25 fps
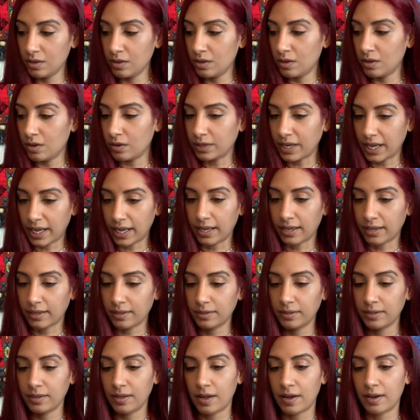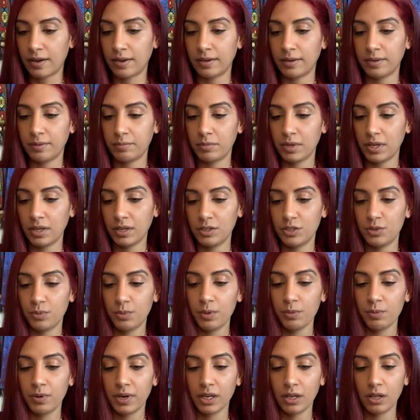Okay, do we
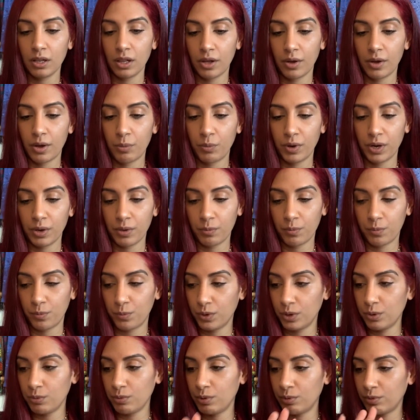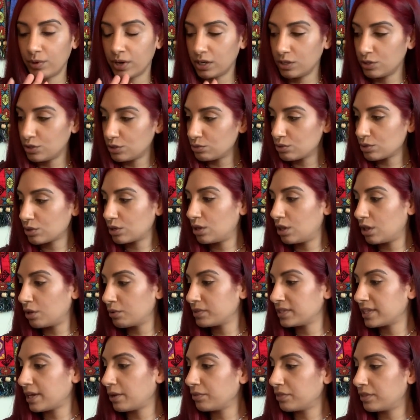want to what do we want to do to
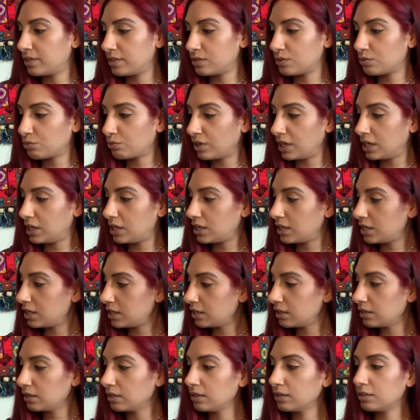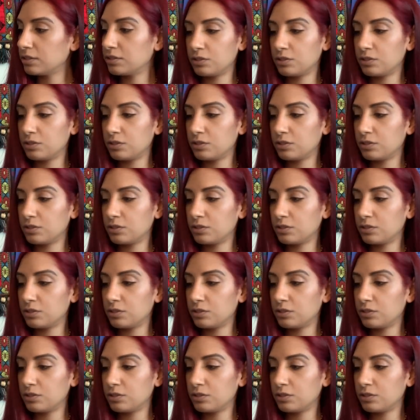close out this reading?